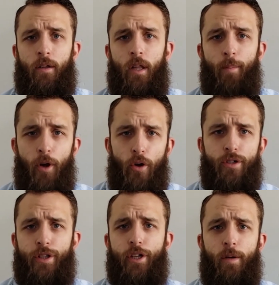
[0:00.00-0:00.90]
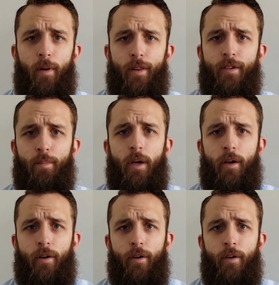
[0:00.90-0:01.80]
let me know what you think about this
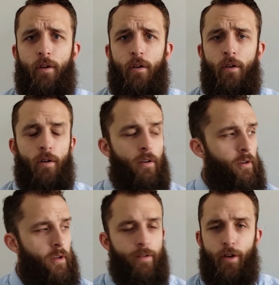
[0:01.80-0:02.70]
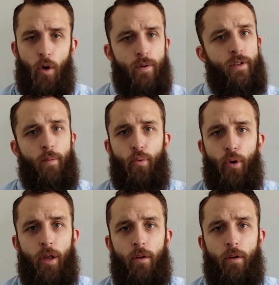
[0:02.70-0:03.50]
beard, because you know it's on point.